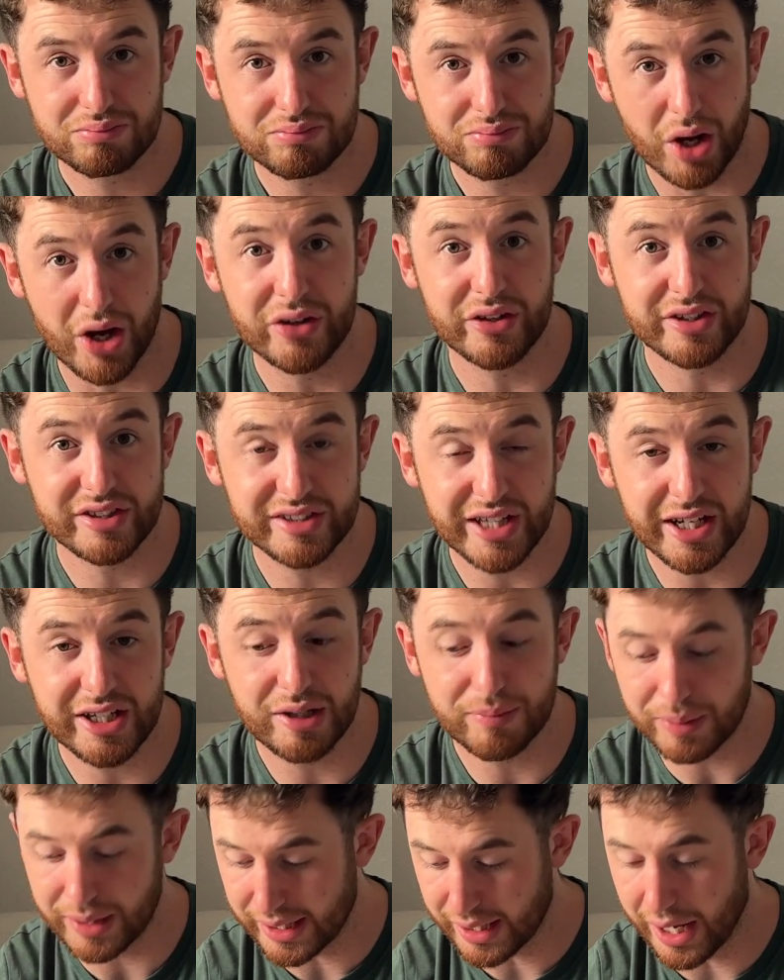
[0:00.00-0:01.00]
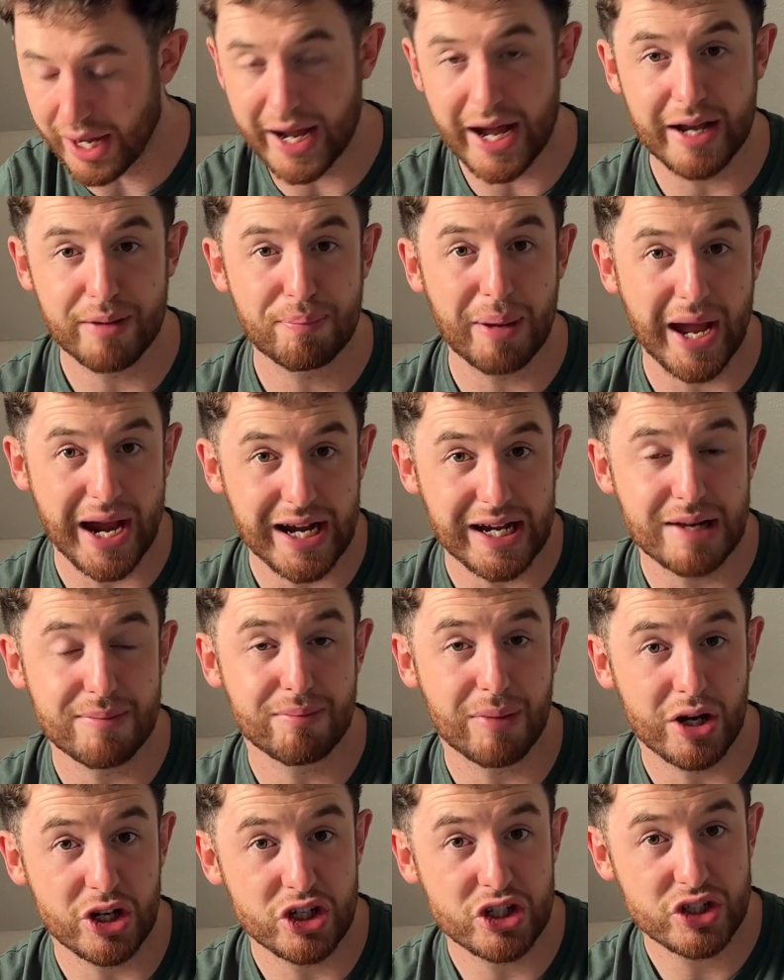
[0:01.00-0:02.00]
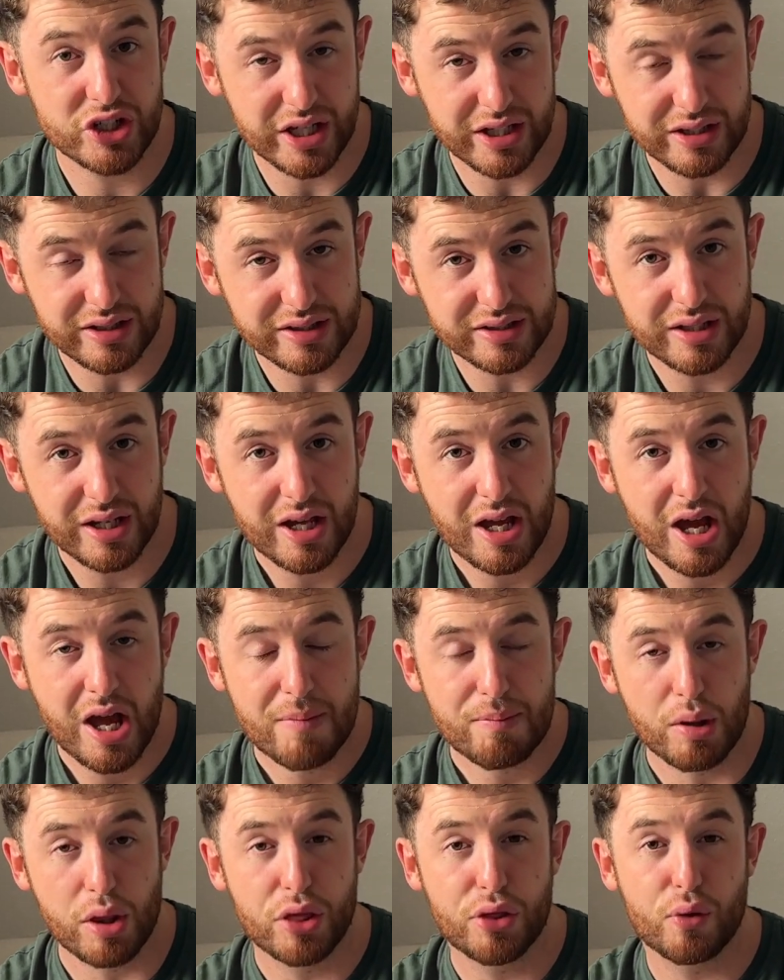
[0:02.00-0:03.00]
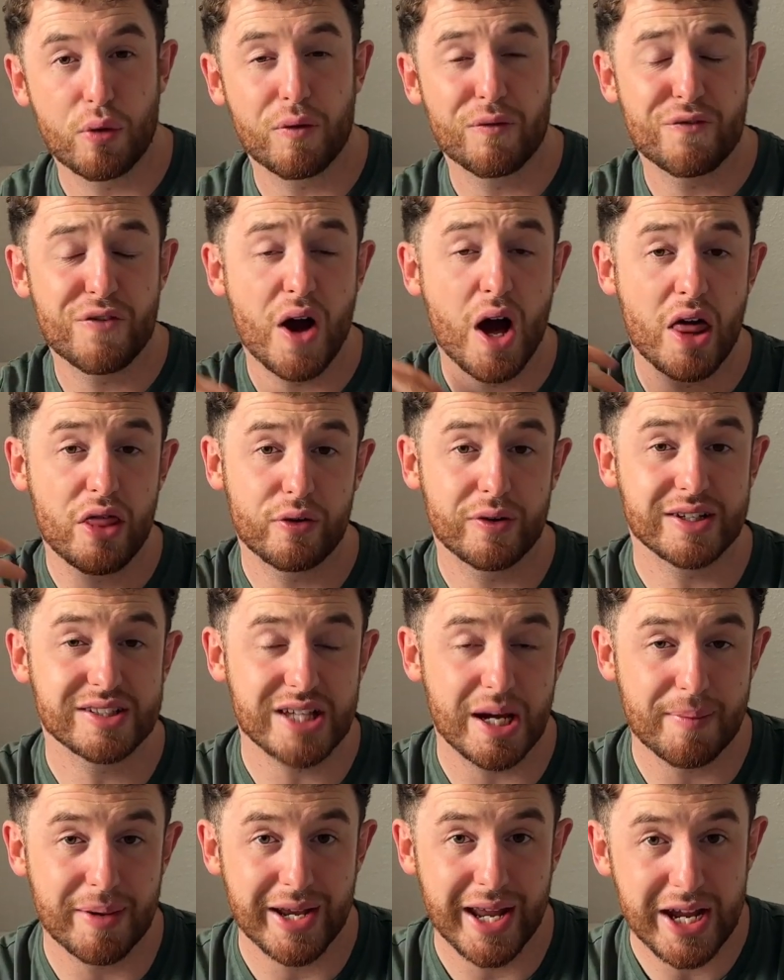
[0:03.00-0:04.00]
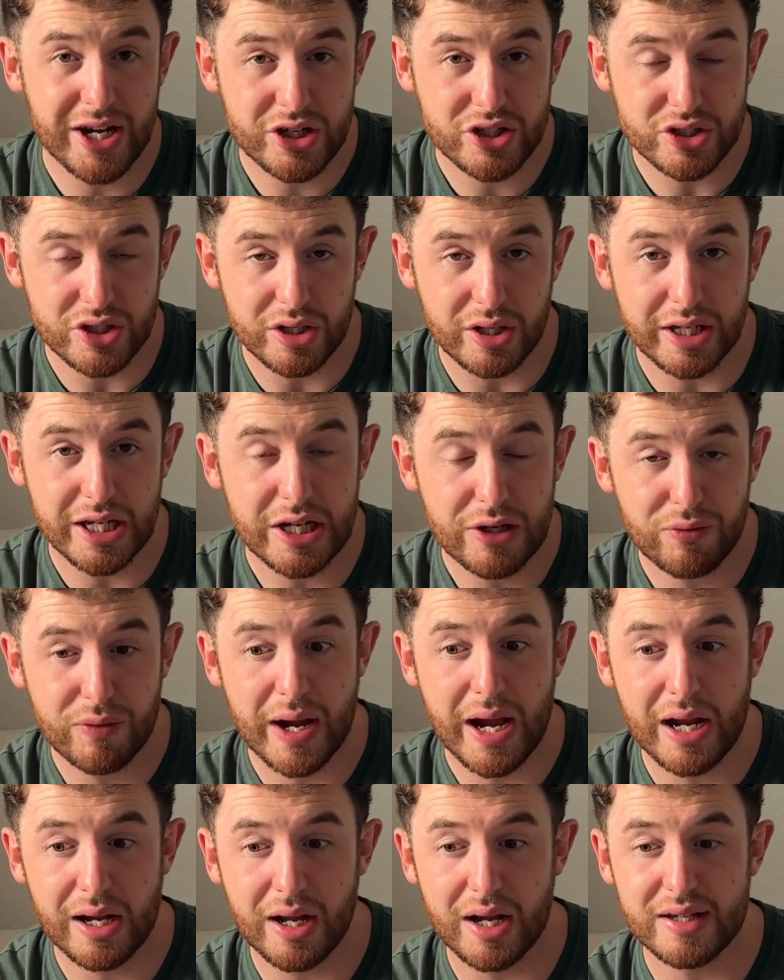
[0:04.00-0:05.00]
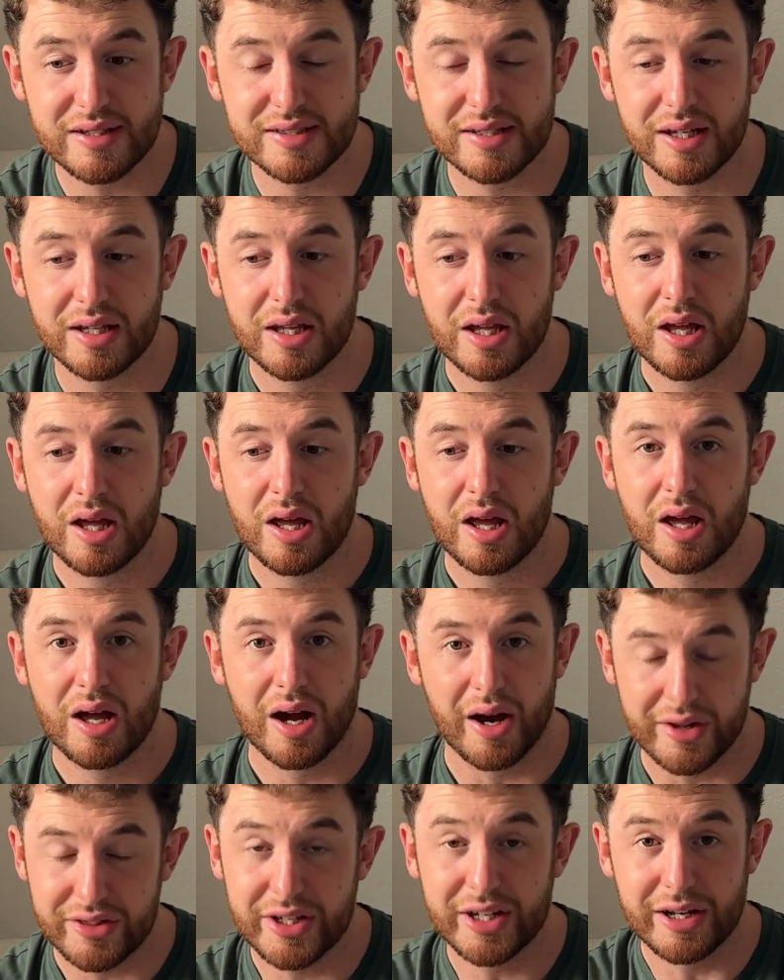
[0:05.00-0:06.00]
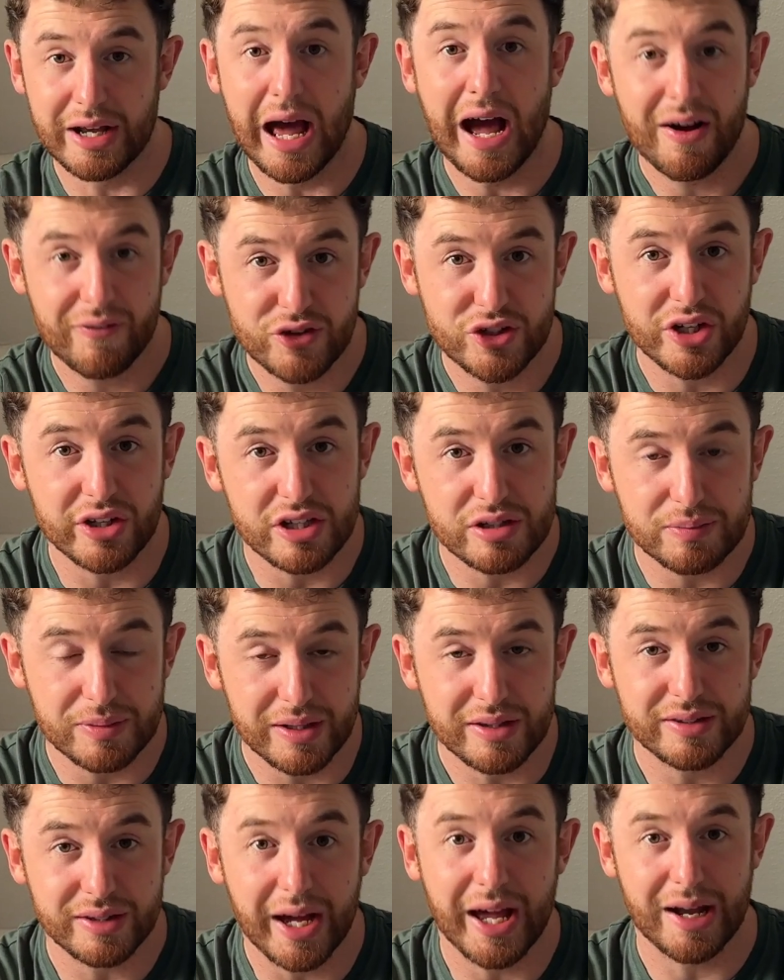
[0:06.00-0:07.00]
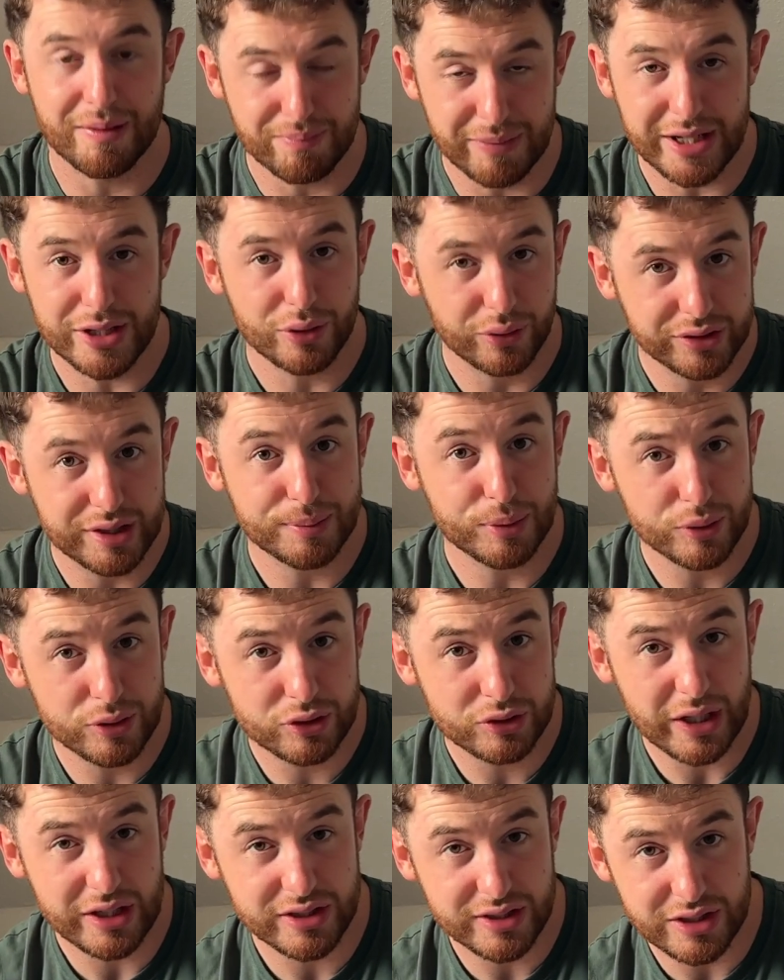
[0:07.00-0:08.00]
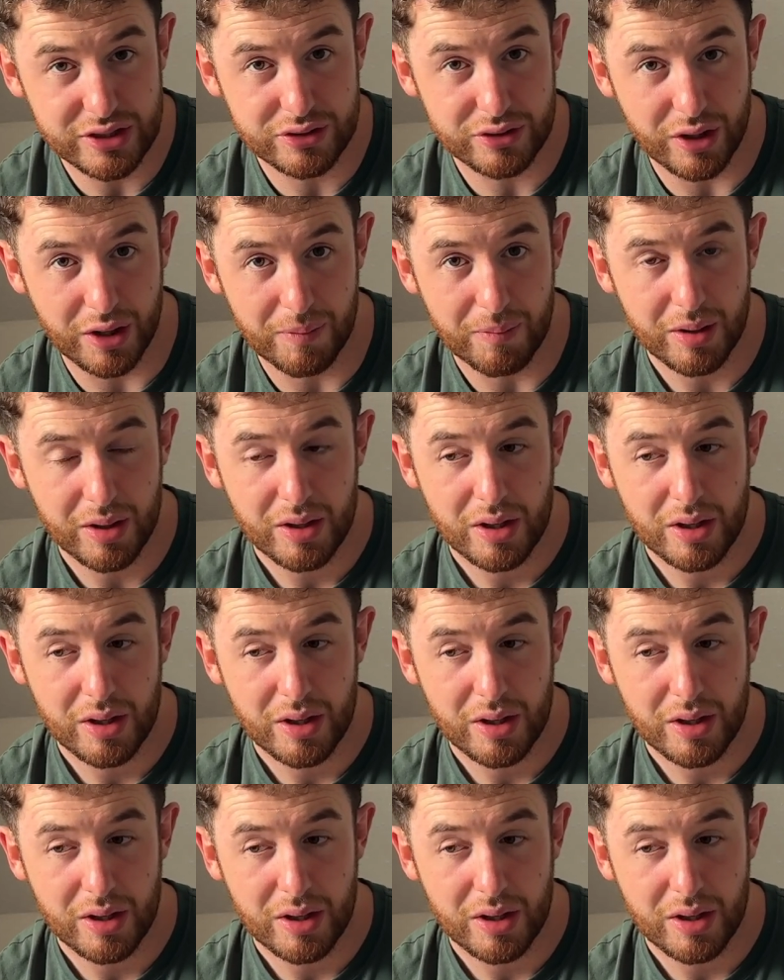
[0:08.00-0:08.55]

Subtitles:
Understandably, I had pain in my shins, but through further examination, he realized that I didn't have shin splints, I had medial tibial stress syndrome.